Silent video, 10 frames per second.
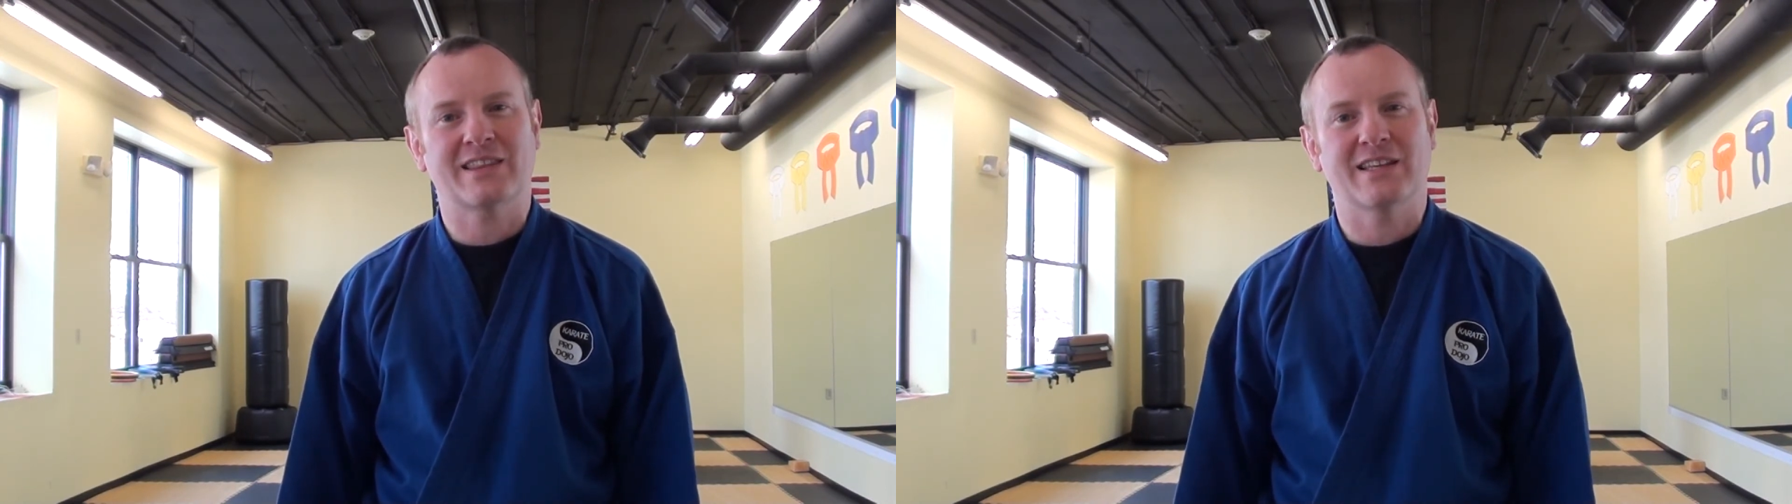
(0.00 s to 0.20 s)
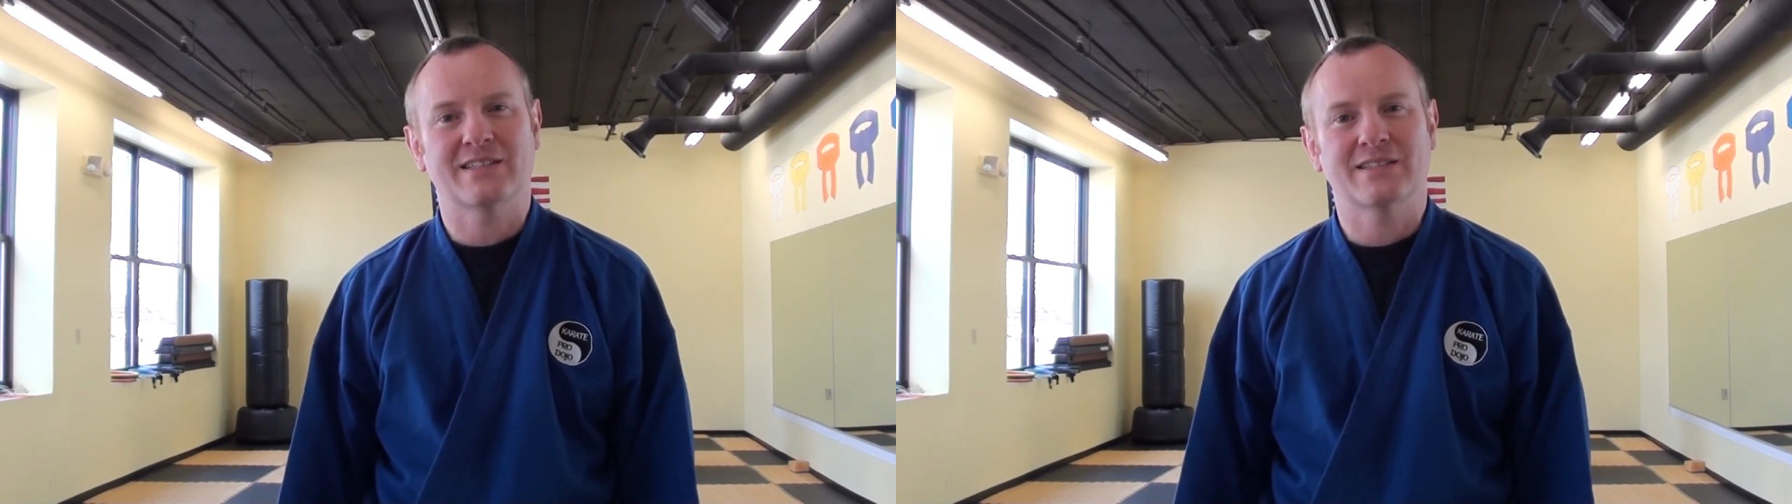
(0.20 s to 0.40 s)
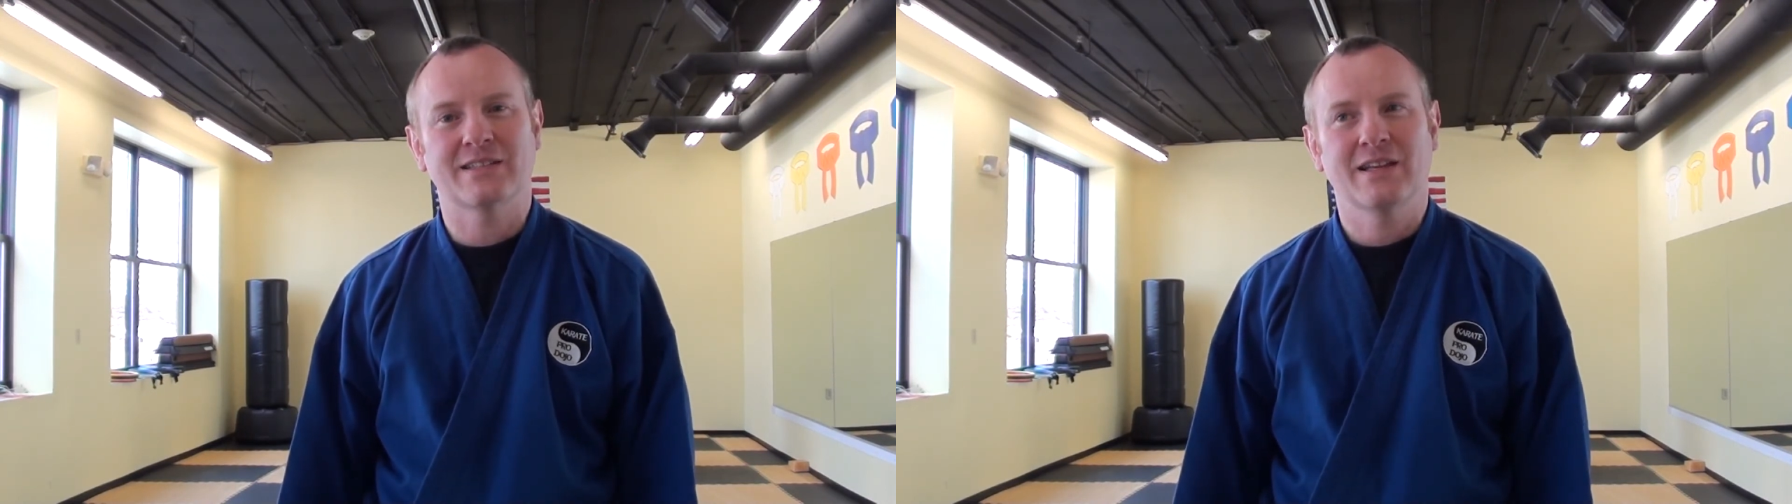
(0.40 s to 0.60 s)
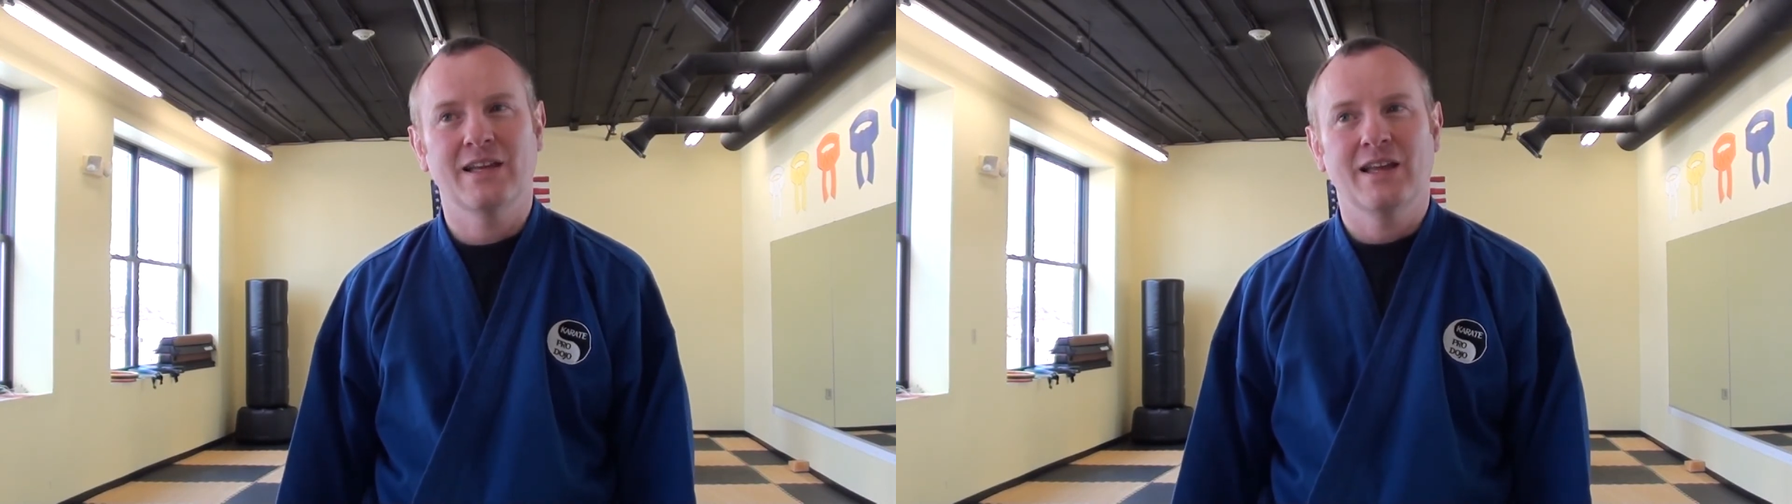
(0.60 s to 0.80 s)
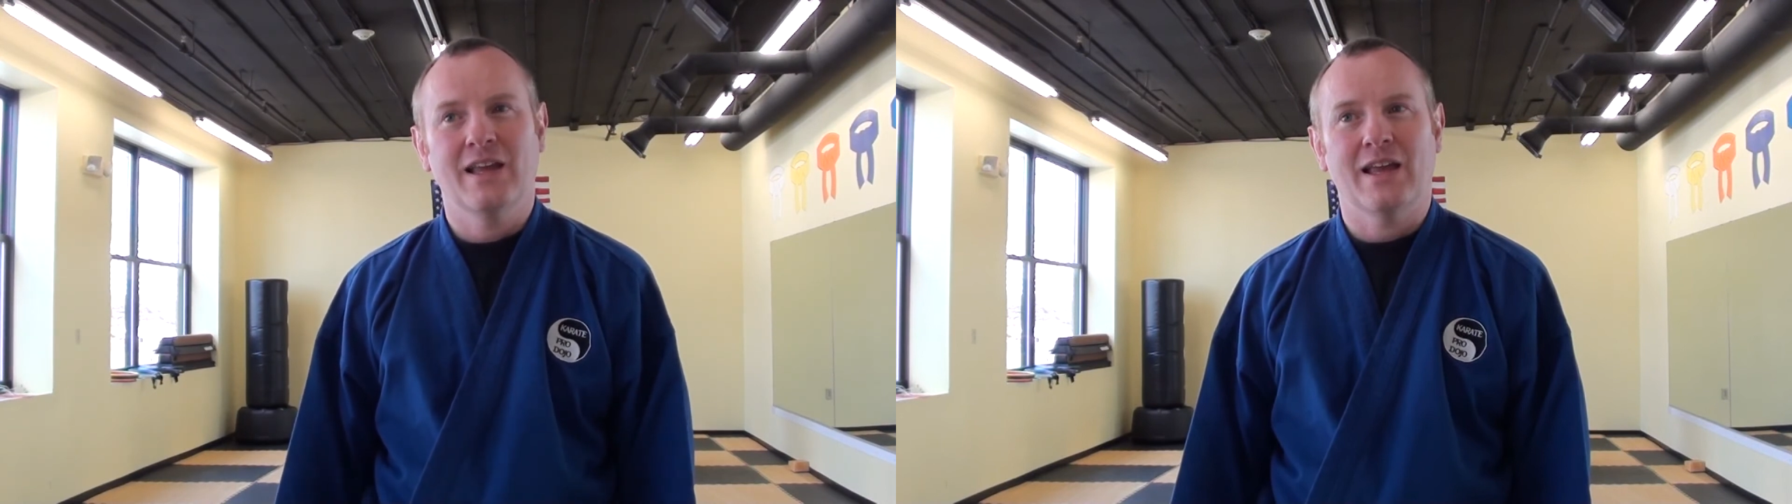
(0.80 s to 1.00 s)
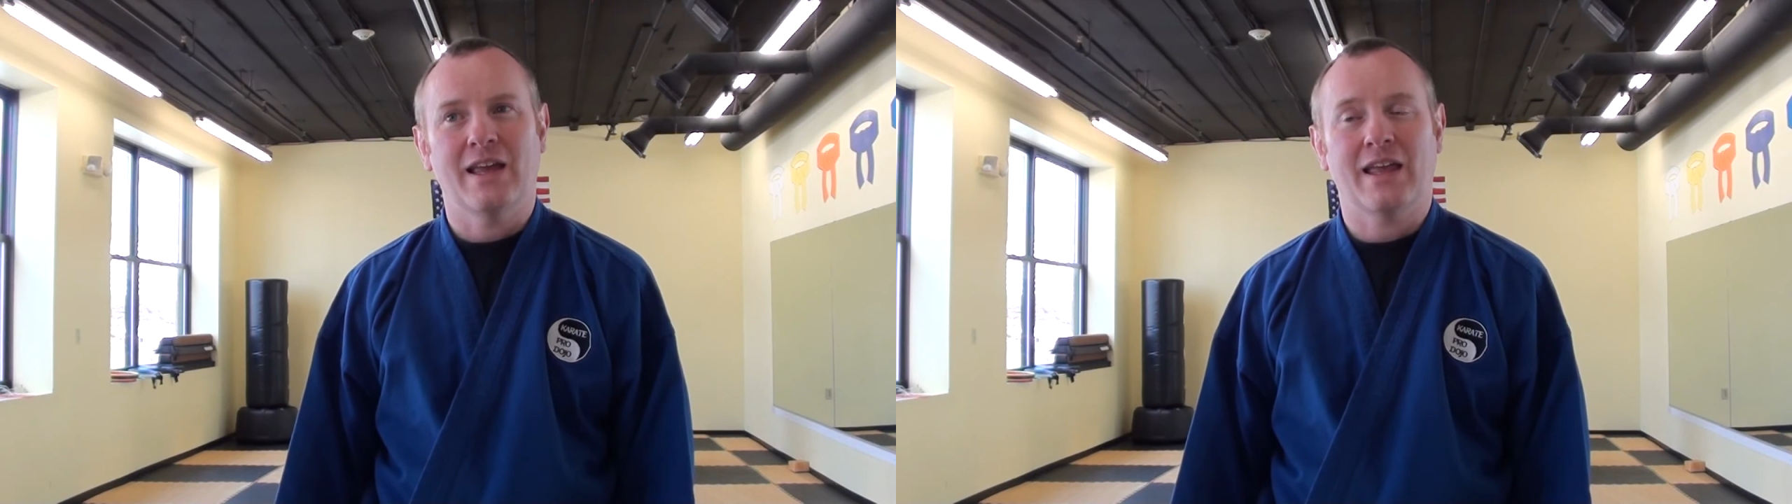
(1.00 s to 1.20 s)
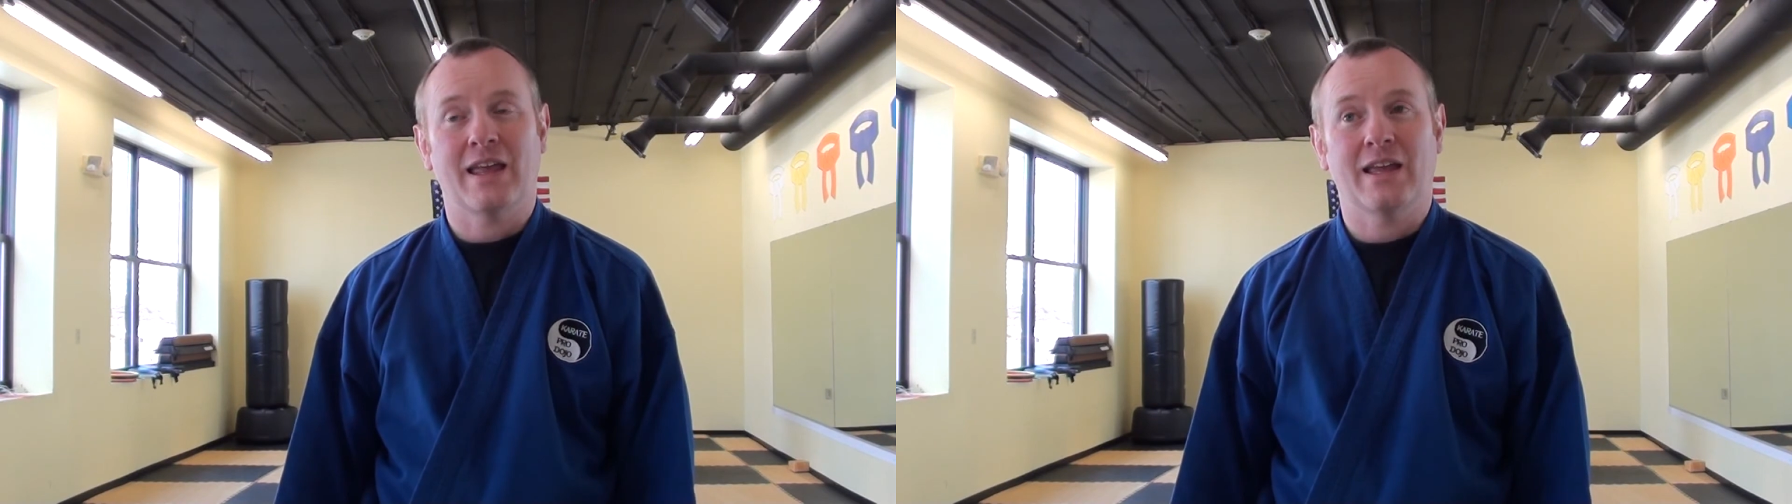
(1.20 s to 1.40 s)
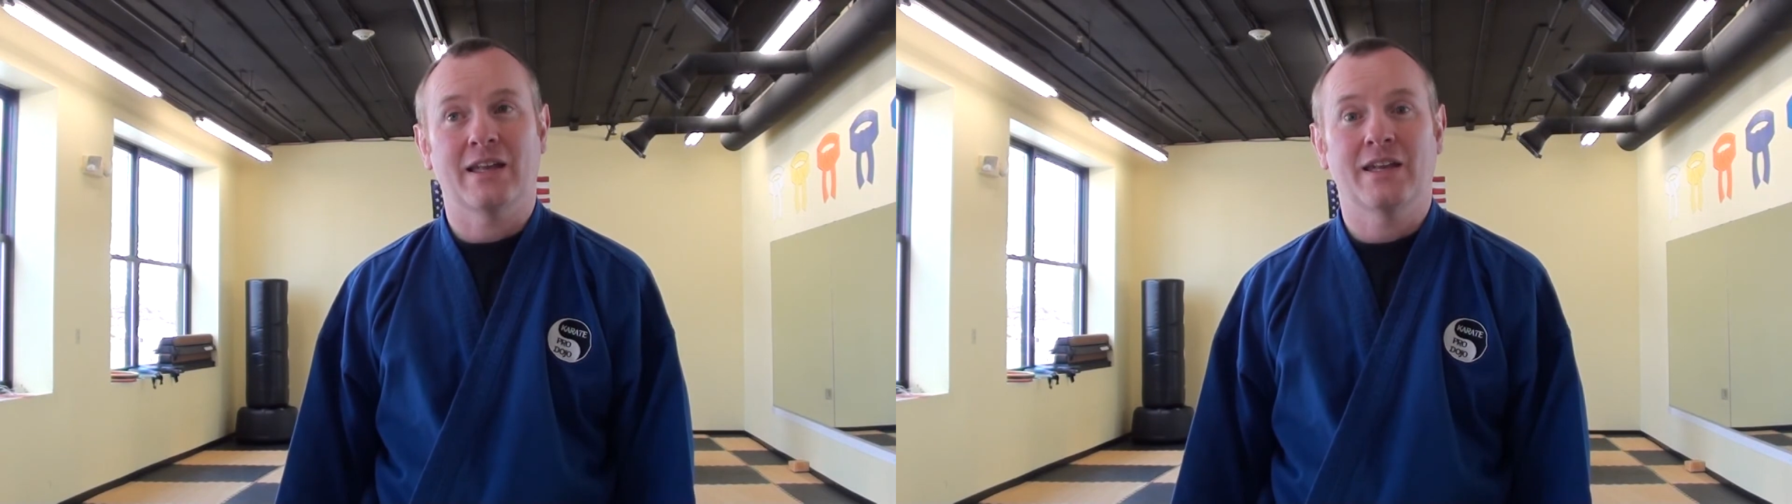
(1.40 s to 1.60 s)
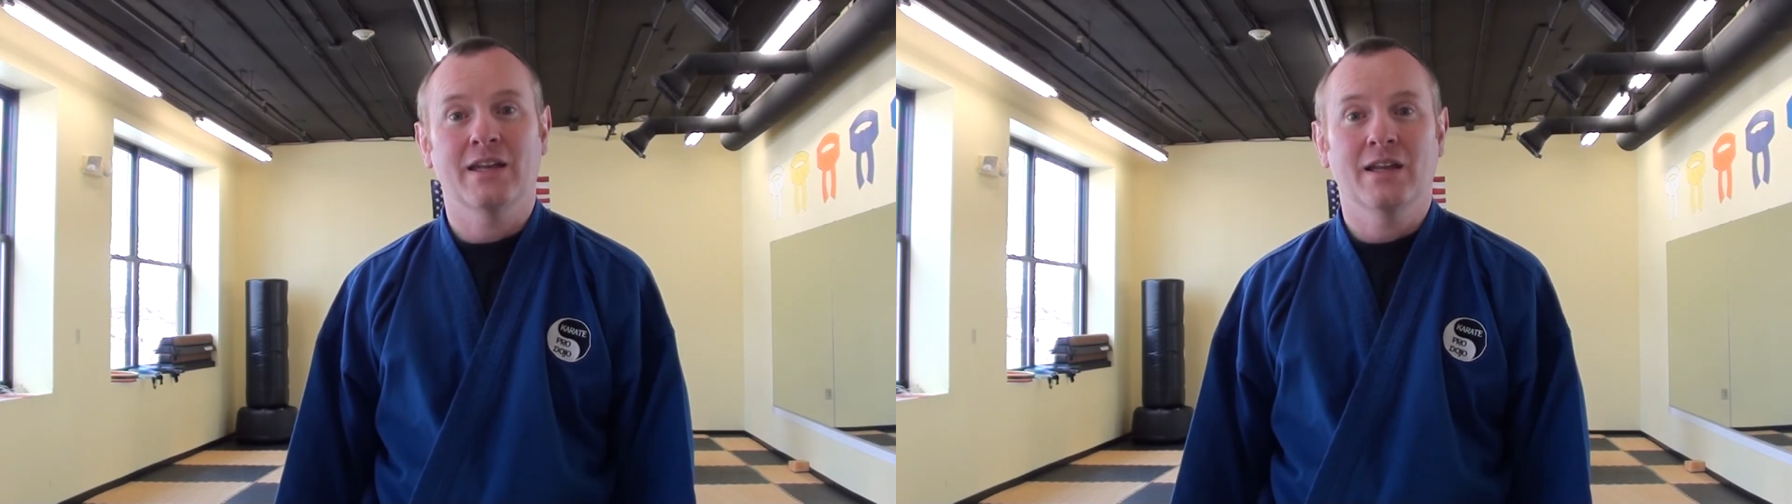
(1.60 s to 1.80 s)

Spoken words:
this, and